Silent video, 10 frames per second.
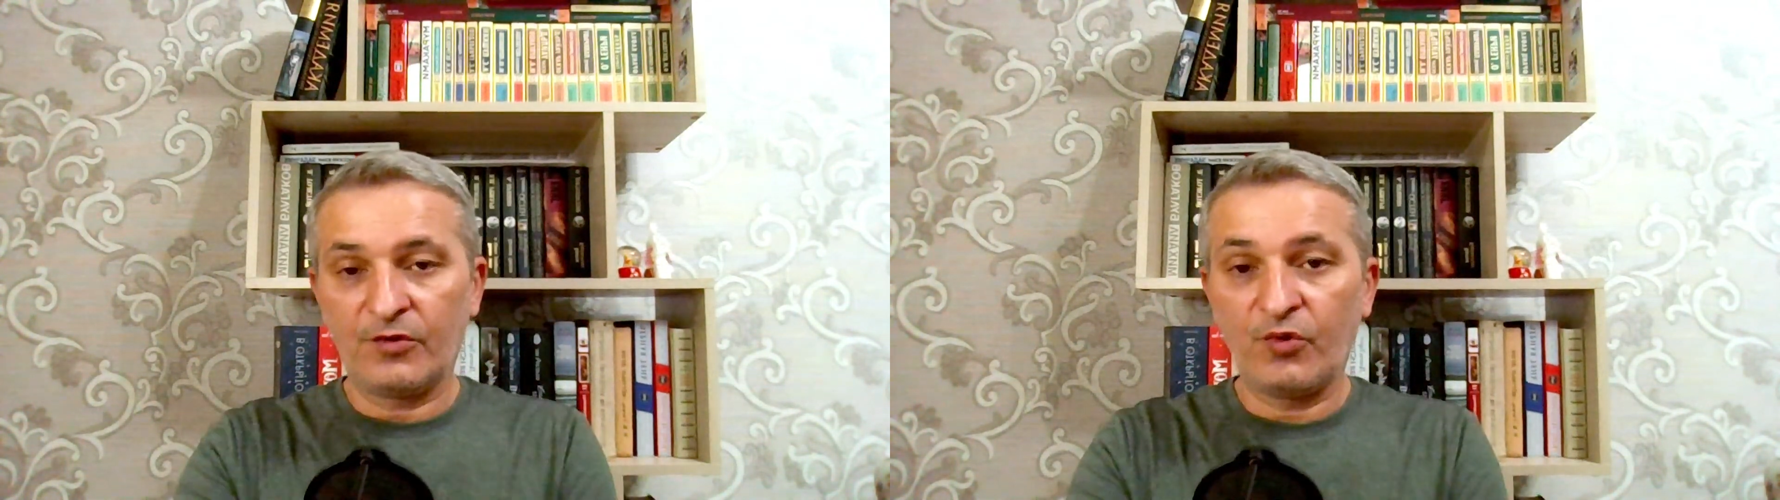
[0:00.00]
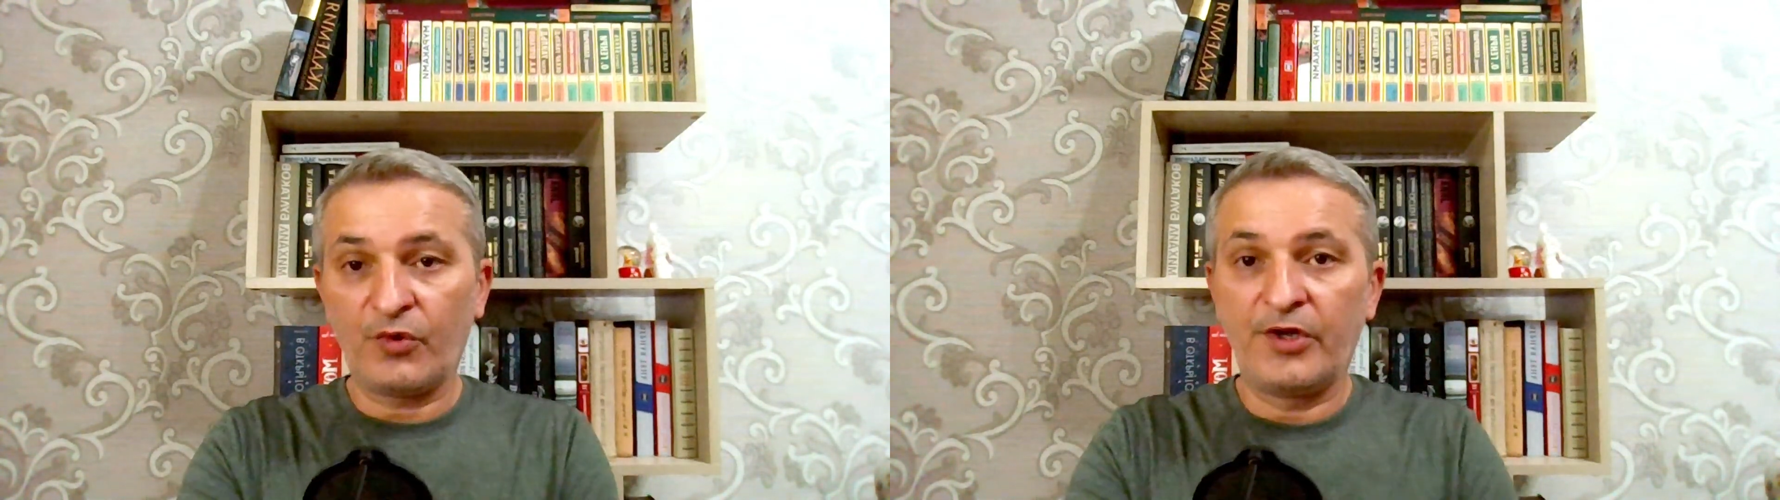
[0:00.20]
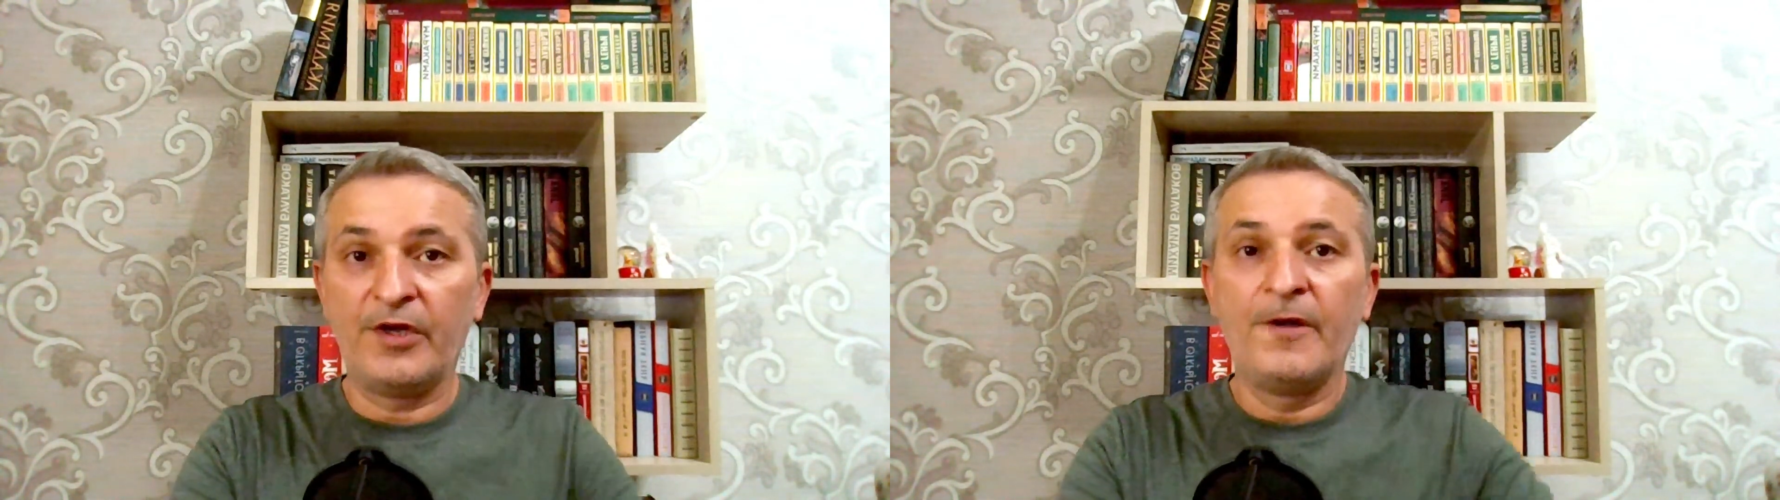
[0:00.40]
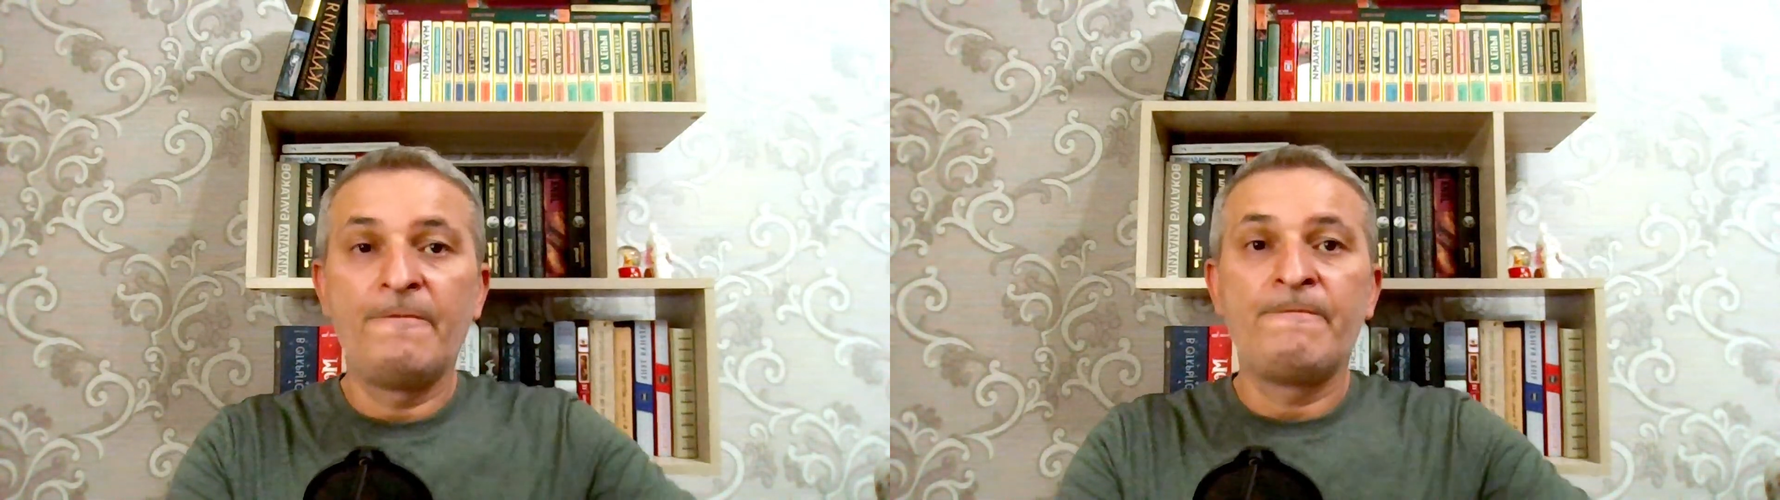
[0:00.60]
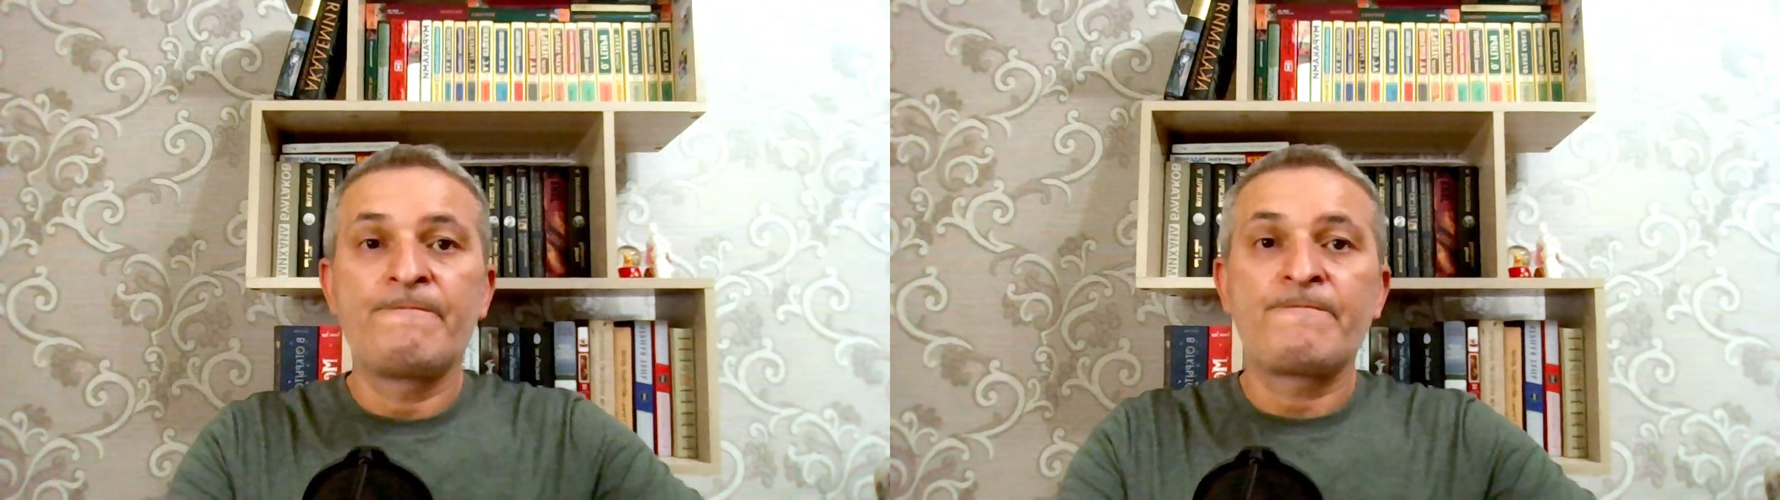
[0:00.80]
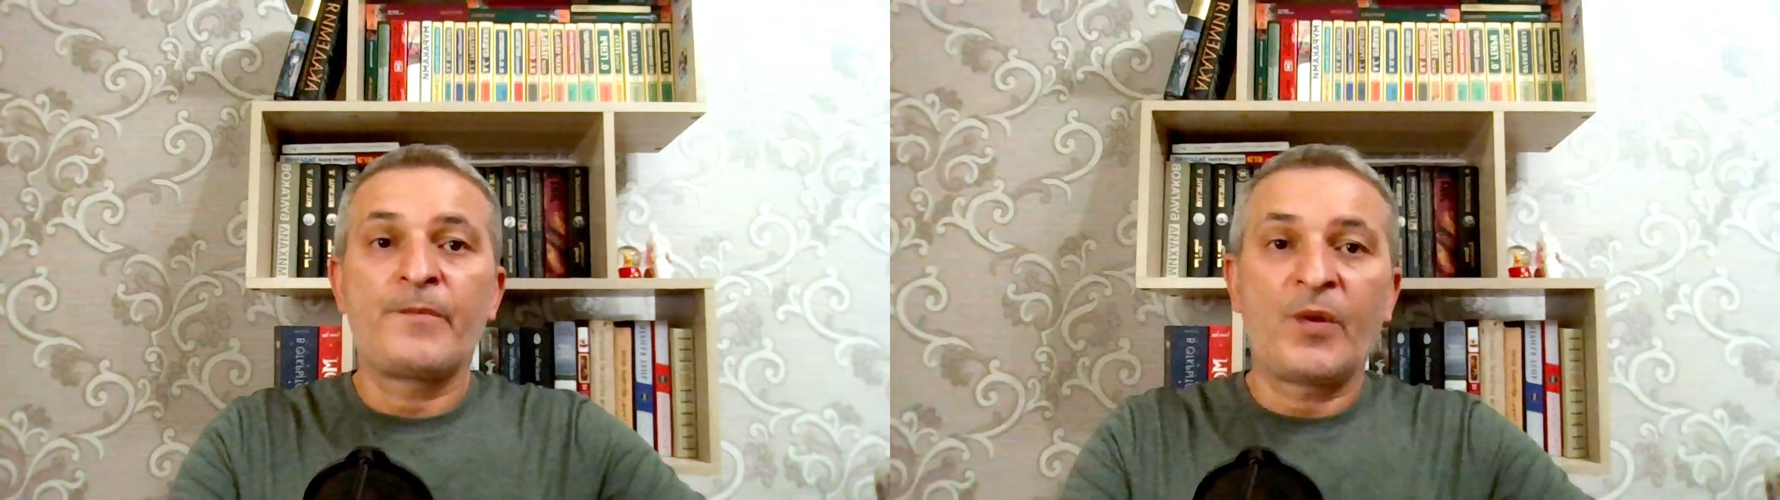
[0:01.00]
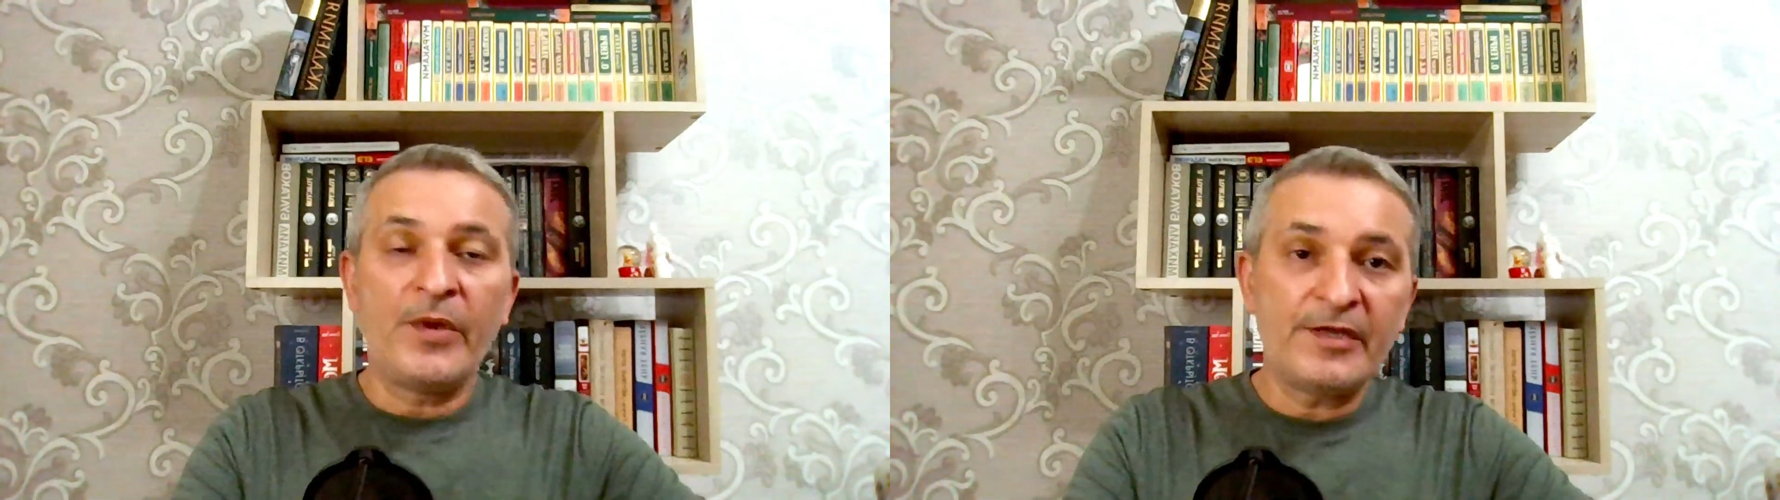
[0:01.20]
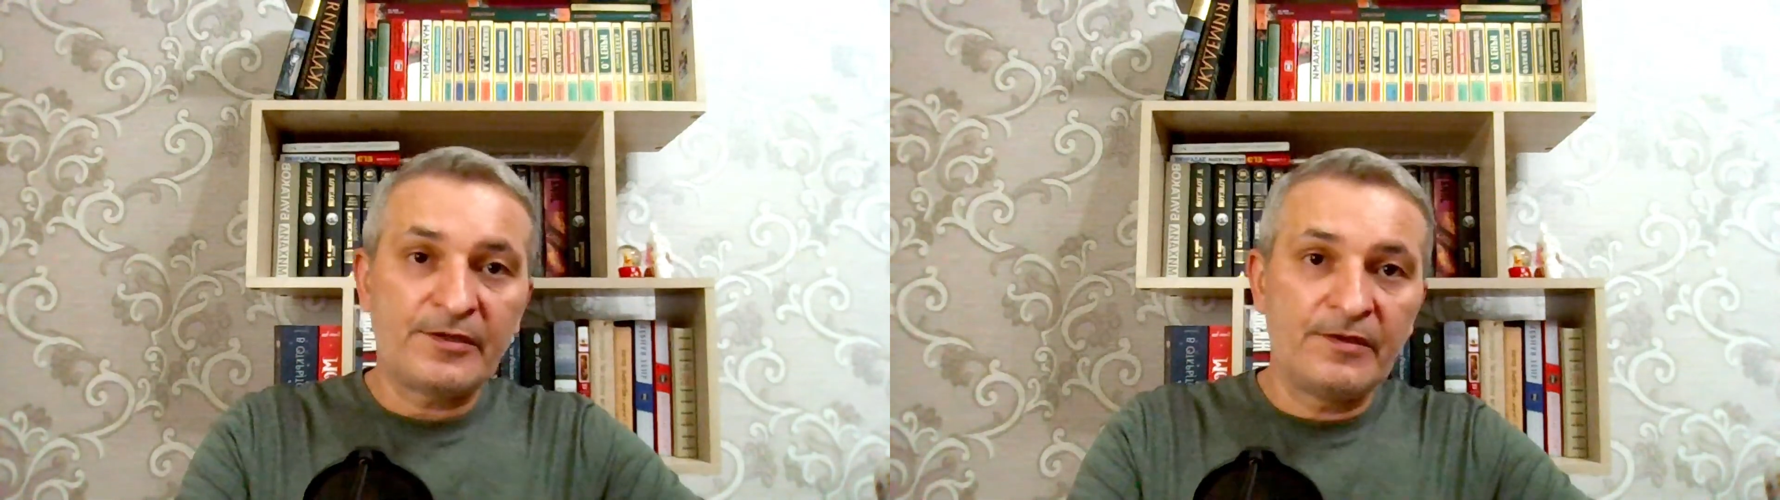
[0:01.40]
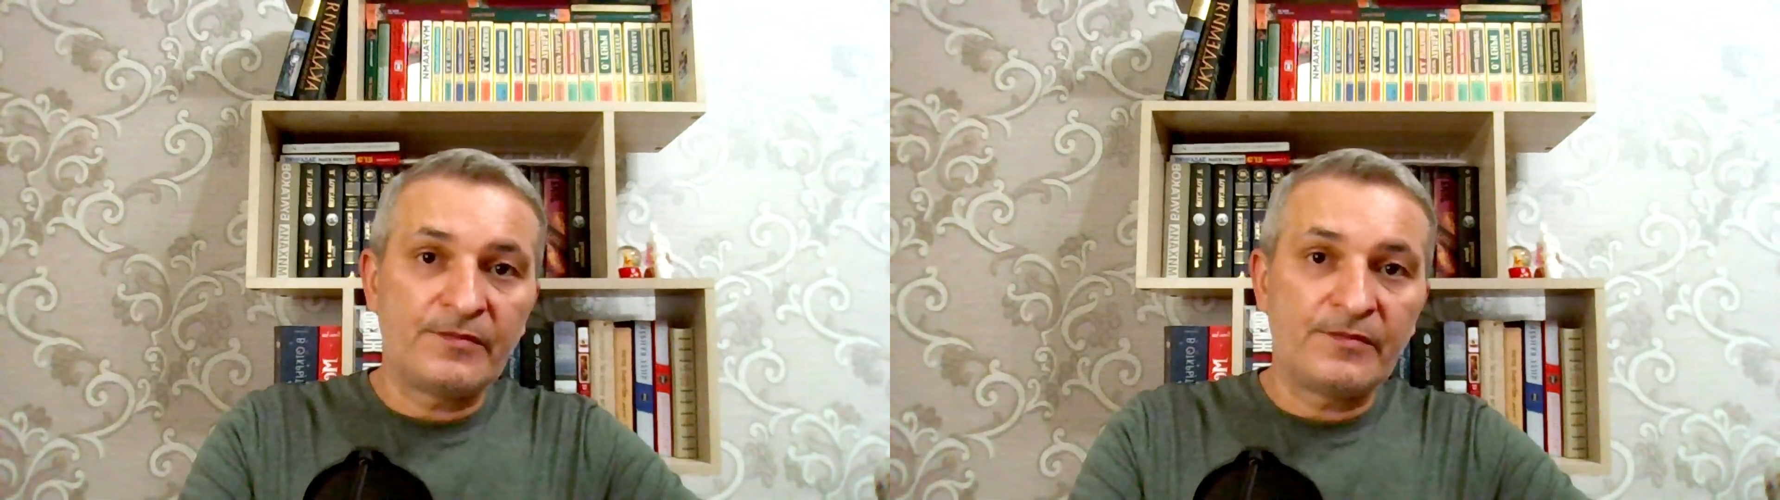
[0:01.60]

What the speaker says: Turkey, yes,